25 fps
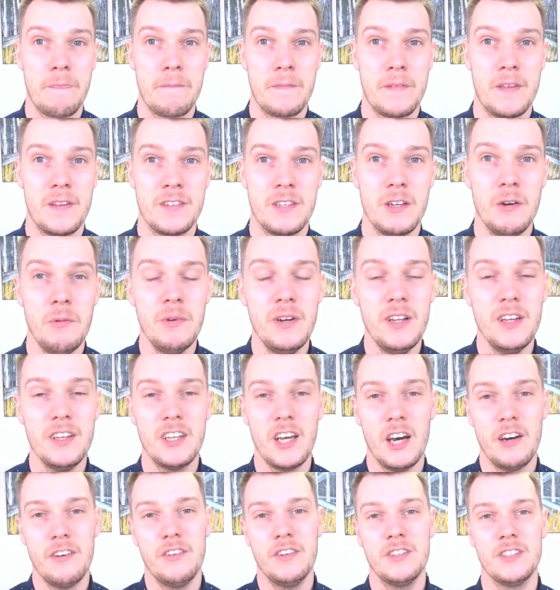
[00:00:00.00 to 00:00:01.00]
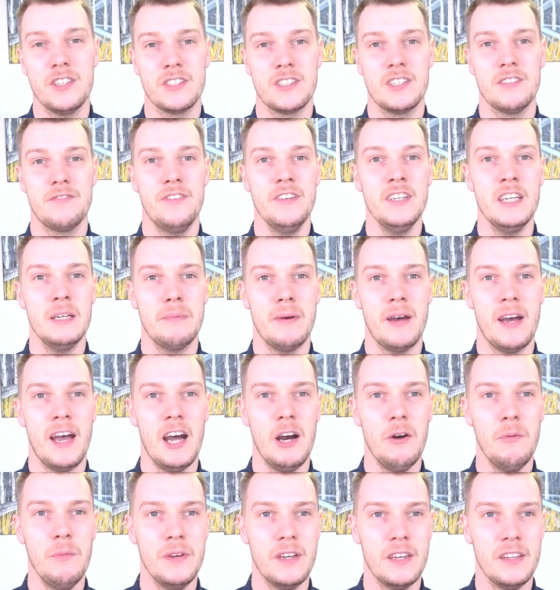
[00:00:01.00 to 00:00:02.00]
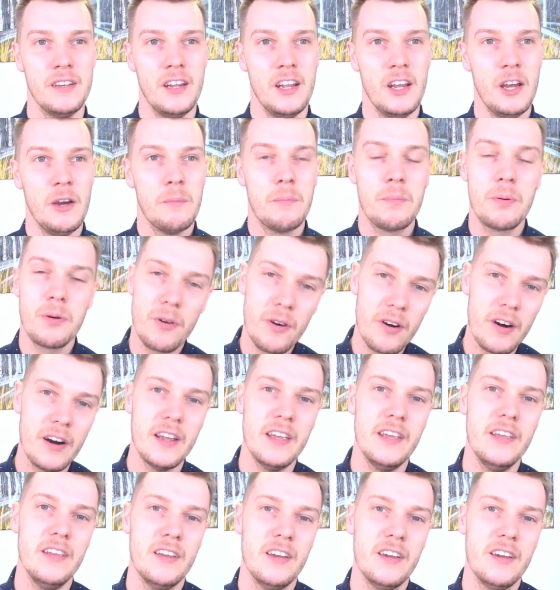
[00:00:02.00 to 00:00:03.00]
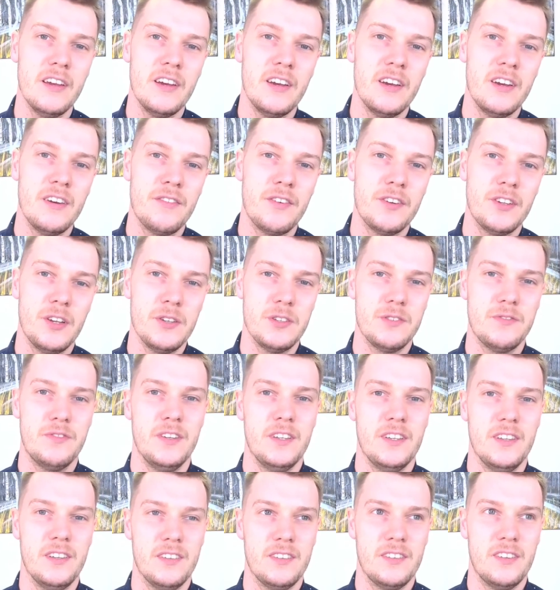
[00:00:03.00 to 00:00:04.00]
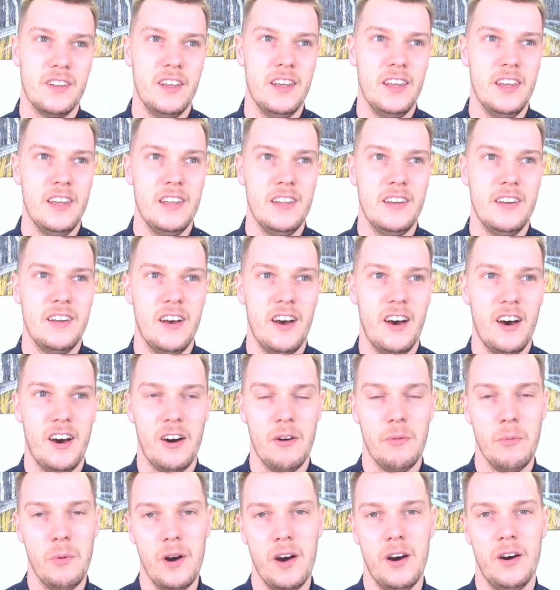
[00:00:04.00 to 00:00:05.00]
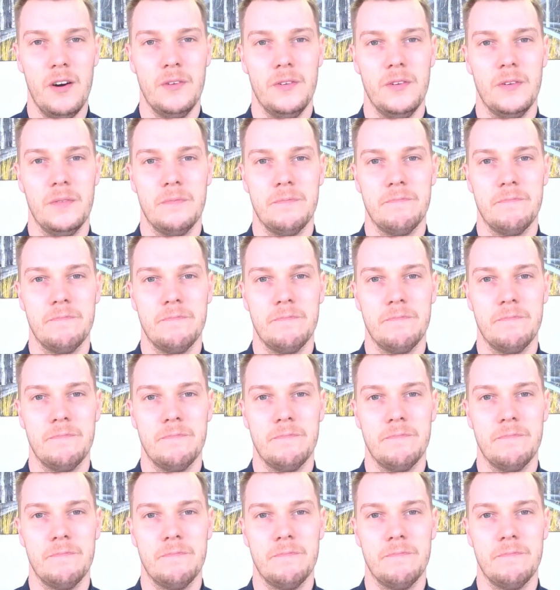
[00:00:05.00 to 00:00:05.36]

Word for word: So I want to encourage us to think about how we can pray for those things in our world.